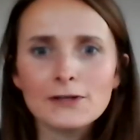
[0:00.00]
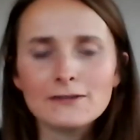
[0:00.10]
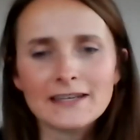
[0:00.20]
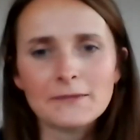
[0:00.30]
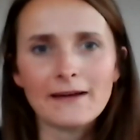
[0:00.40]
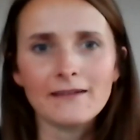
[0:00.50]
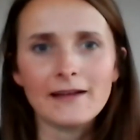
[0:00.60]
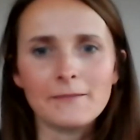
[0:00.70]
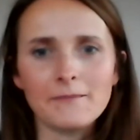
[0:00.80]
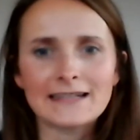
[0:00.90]
what you said
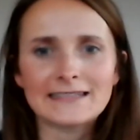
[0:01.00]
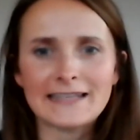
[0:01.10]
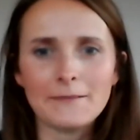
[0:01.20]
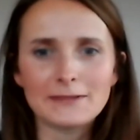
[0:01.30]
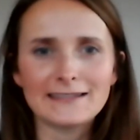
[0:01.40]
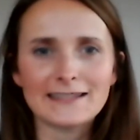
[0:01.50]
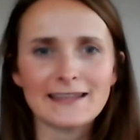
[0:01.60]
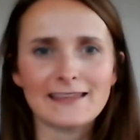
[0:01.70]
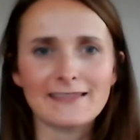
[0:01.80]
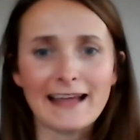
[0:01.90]
about um, acceptance, I
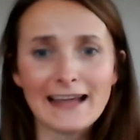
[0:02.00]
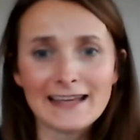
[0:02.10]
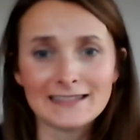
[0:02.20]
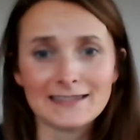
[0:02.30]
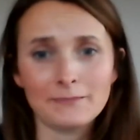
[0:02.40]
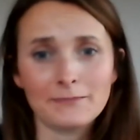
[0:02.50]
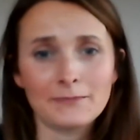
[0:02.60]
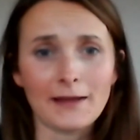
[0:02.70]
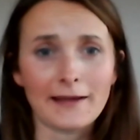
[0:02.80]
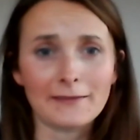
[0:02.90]
think that is
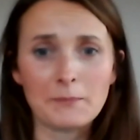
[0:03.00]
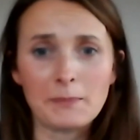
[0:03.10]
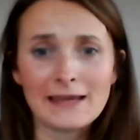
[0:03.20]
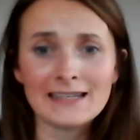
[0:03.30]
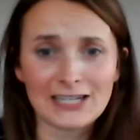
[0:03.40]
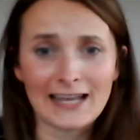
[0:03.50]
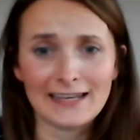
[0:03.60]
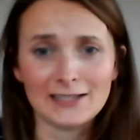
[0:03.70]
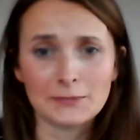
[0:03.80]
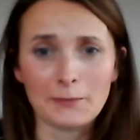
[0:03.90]
like the biggest
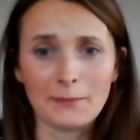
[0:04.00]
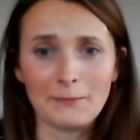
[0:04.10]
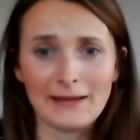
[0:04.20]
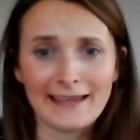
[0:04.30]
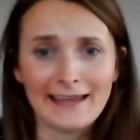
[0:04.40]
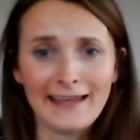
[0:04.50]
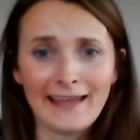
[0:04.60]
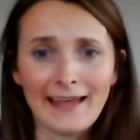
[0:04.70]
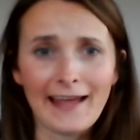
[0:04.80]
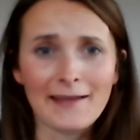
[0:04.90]
challenge probably.
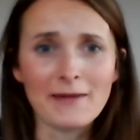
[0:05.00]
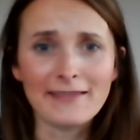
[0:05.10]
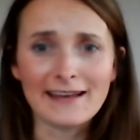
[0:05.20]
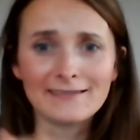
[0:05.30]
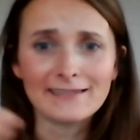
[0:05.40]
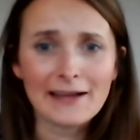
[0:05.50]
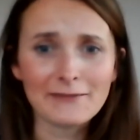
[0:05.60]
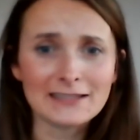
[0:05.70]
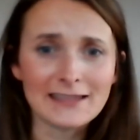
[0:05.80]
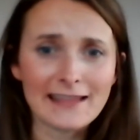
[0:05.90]
Um, and then
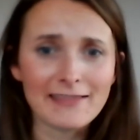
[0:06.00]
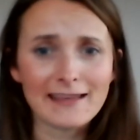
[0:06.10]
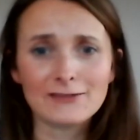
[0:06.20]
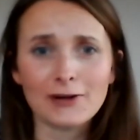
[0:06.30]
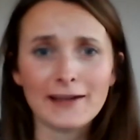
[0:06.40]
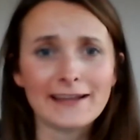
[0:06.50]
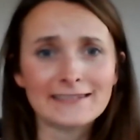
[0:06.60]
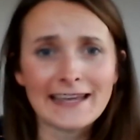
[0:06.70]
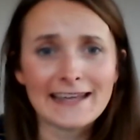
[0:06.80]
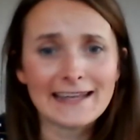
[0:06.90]
having to then think, try
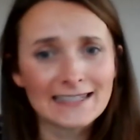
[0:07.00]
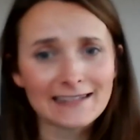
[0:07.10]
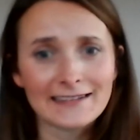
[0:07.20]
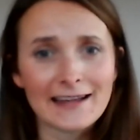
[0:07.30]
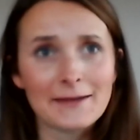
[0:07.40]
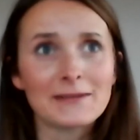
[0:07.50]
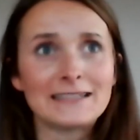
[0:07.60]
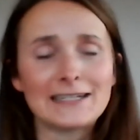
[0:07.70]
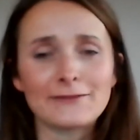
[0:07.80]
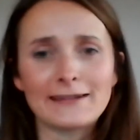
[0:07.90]
and take into co- um,
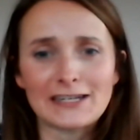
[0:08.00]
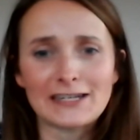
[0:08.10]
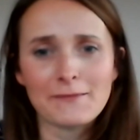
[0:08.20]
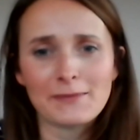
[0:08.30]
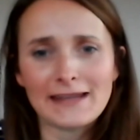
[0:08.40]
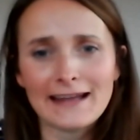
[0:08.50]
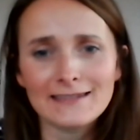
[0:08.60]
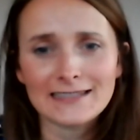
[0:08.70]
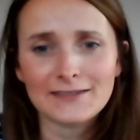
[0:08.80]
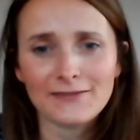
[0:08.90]
consideration everybody
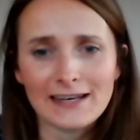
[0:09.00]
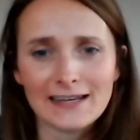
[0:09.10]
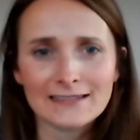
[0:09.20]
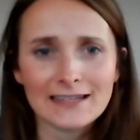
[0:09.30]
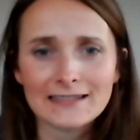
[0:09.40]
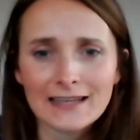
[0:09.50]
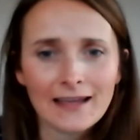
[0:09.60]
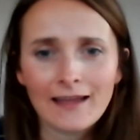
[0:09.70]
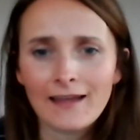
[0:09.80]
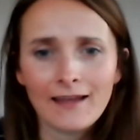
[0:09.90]
else's feelings is
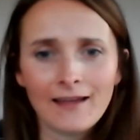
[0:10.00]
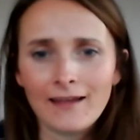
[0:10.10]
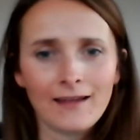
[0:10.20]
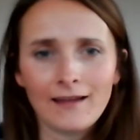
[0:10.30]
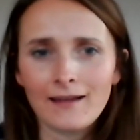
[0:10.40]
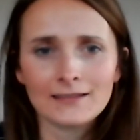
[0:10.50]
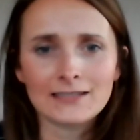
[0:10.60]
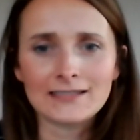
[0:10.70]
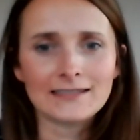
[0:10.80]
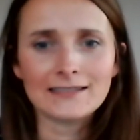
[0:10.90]

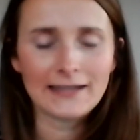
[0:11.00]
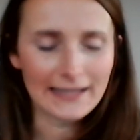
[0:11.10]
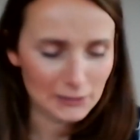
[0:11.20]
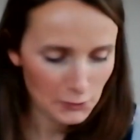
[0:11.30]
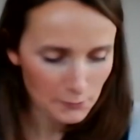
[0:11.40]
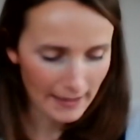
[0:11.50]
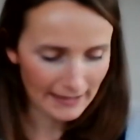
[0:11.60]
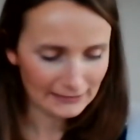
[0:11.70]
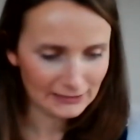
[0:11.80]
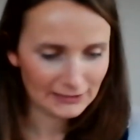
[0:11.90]
just yeah too
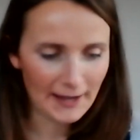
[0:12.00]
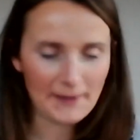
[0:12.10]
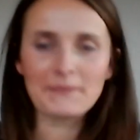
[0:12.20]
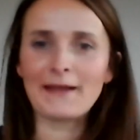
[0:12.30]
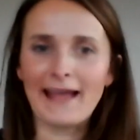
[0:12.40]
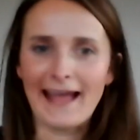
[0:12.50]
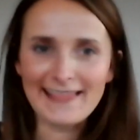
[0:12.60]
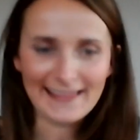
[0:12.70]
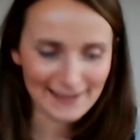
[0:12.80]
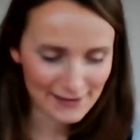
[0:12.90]
much so okay
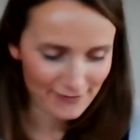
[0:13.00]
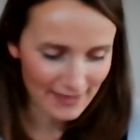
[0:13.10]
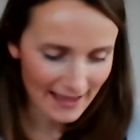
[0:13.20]
thank you for